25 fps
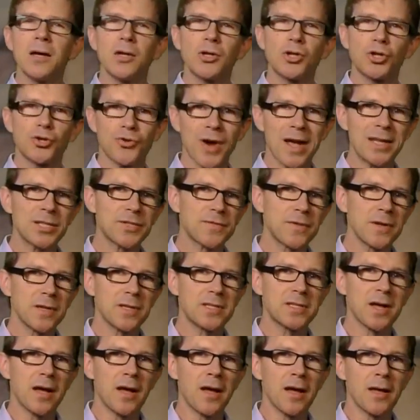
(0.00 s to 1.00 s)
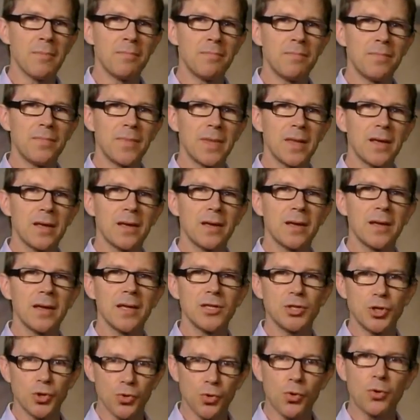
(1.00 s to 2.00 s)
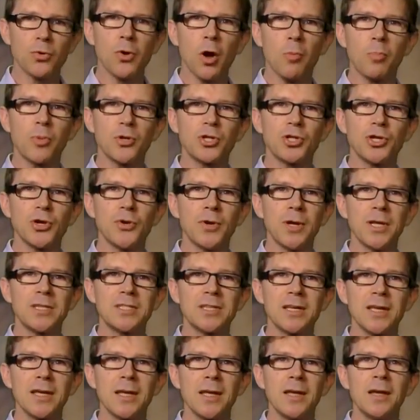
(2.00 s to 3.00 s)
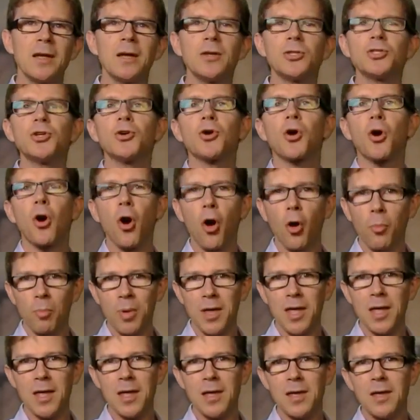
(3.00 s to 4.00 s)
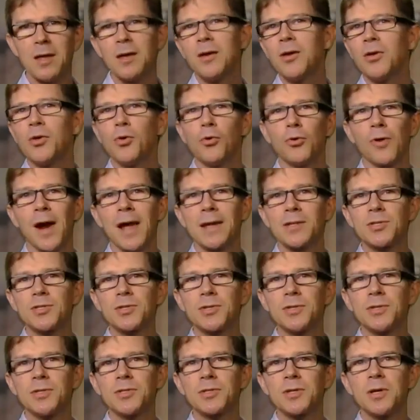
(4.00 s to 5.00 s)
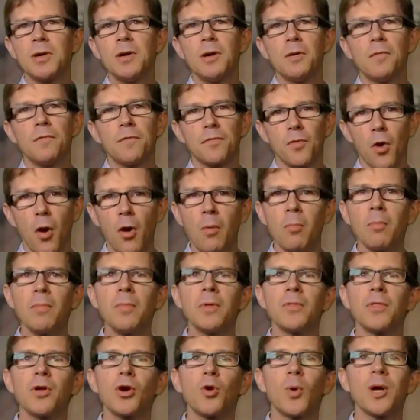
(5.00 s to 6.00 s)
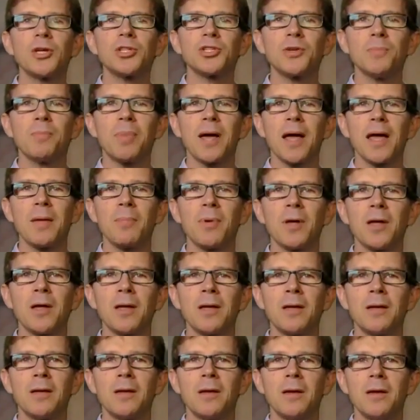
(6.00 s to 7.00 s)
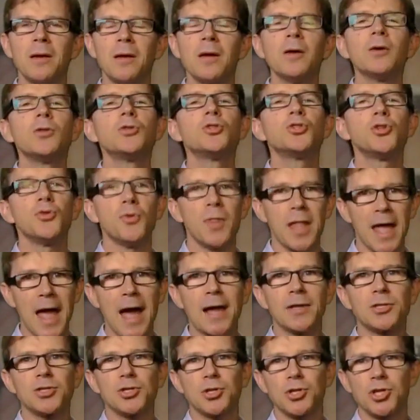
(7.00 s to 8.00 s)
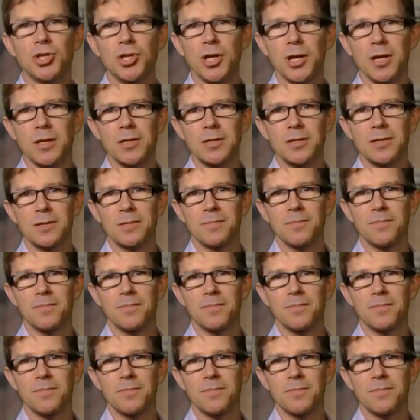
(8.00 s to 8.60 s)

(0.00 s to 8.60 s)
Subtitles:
Transfer time is your opportunity to copy your answers from the question paper to the answer sheet.